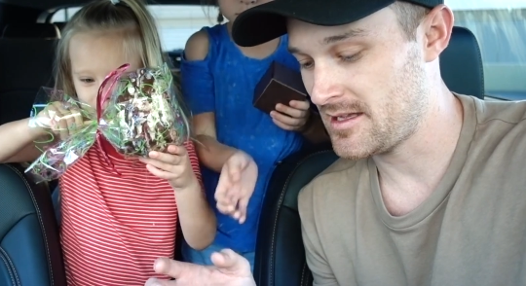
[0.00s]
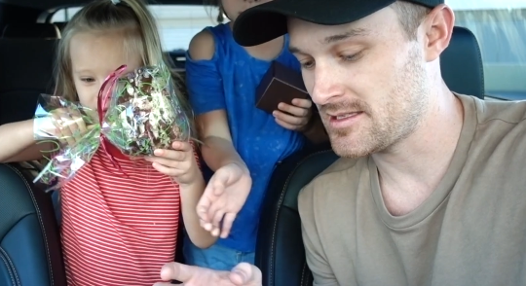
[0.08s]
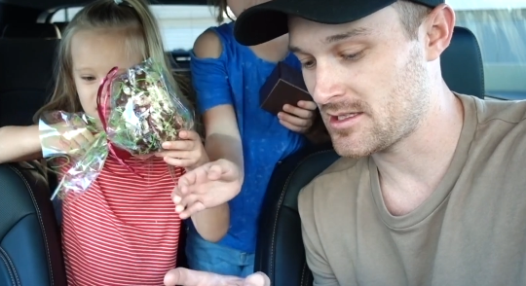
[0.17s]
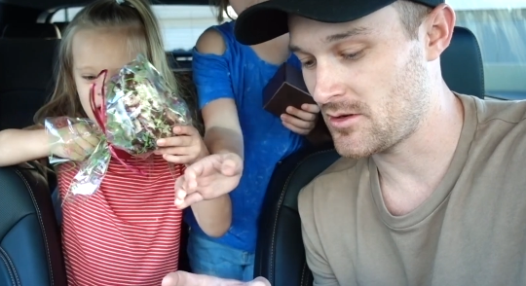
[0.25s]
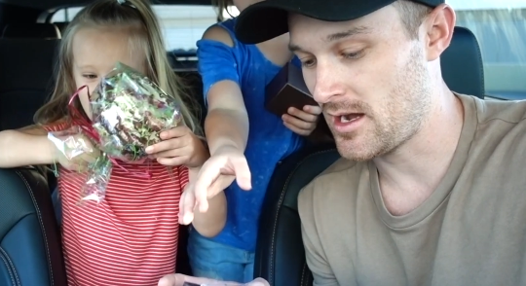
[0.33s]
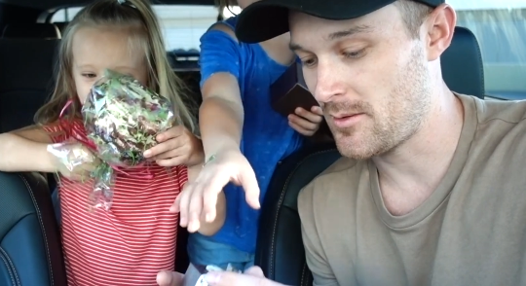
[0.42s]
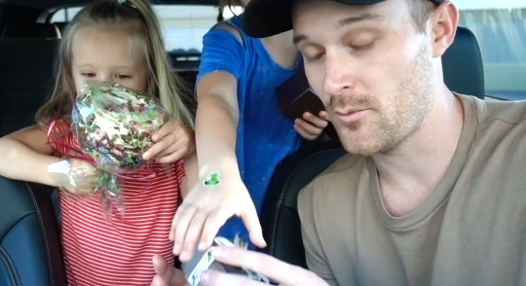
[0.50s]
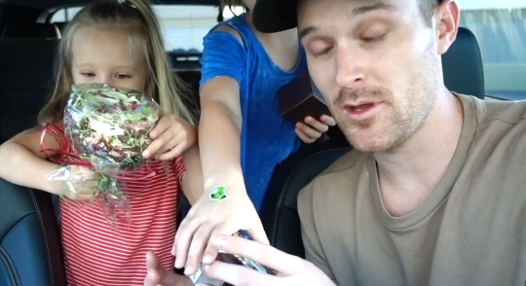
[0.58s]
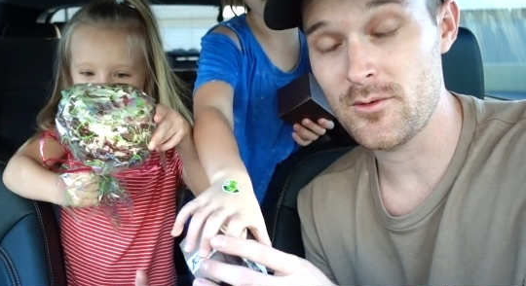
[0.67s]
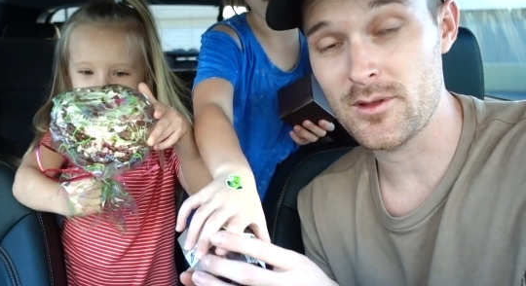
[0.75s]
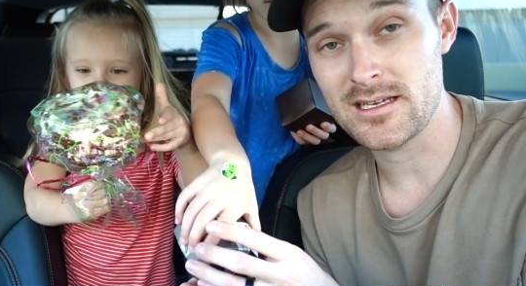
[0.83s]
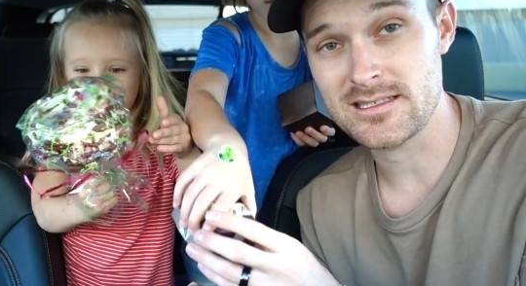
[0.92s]
Speaker 1: and so I'm
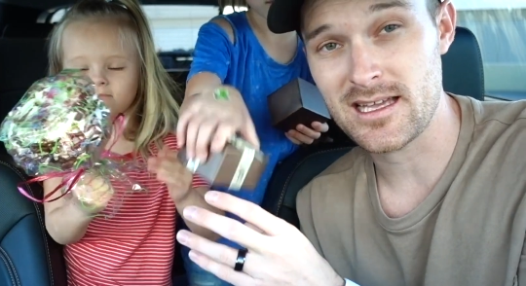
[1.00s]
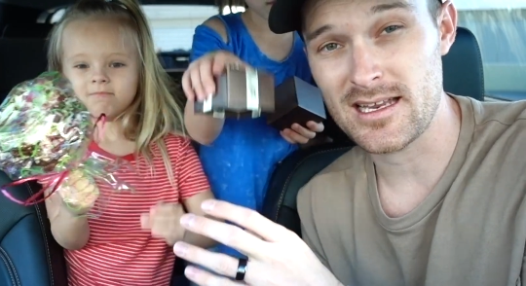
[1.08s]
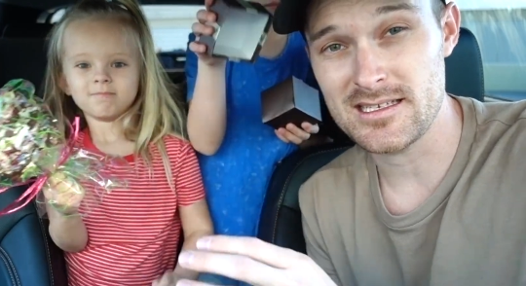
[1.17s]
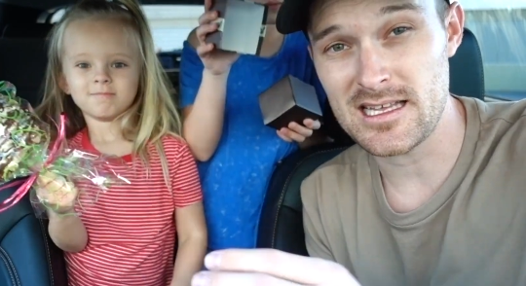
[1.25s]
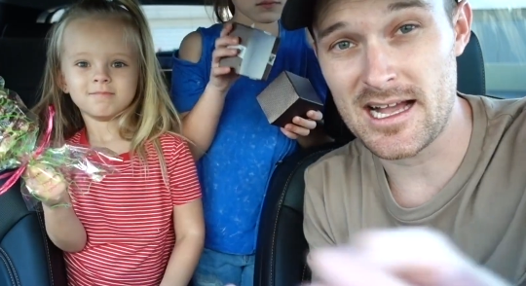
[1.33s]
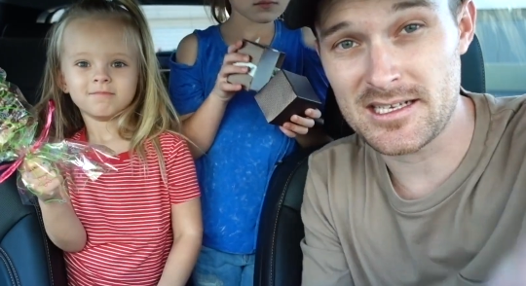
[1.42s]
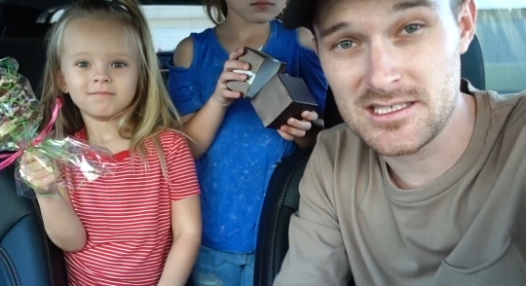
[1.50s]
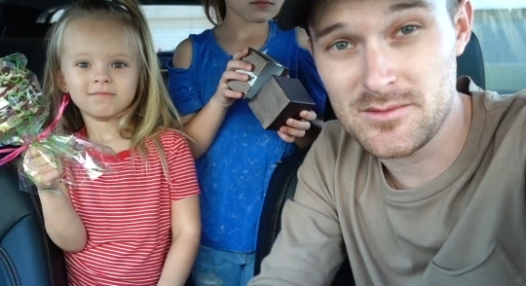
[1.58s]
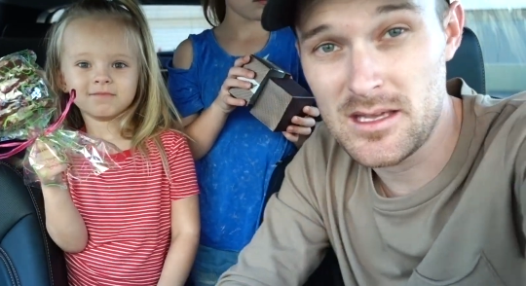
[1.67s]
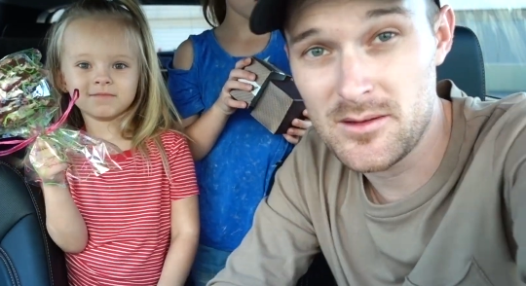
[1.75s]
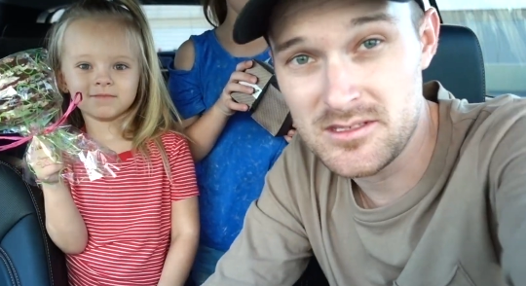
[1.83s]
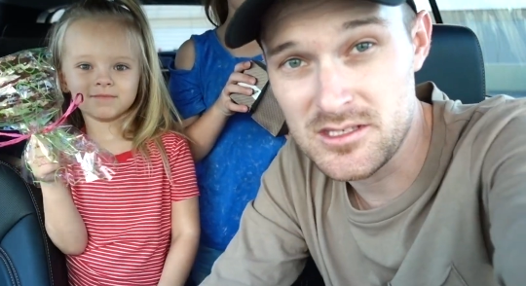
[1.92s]
really, really excited to actually
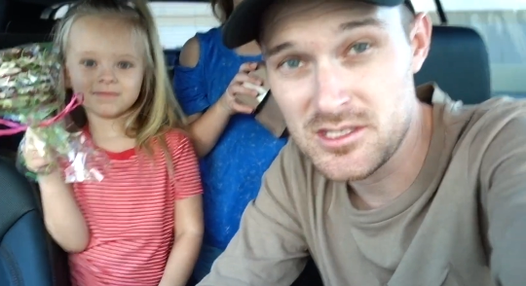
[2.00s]
be able to